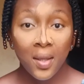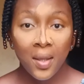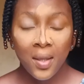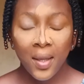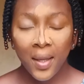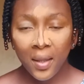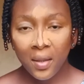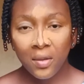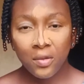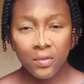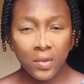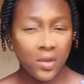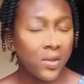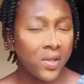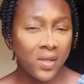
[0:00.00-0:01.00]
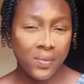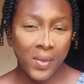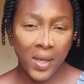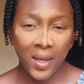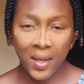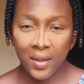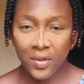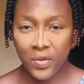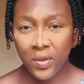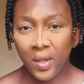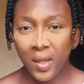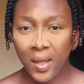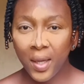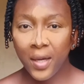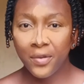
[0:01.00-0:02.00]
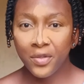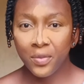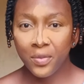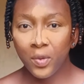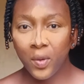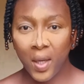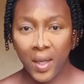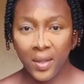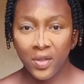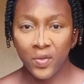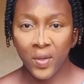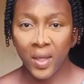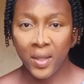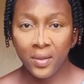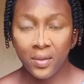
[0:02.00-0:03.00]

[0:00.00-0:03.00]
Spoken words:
Like when you see my eyes, you think I have small eyes, right?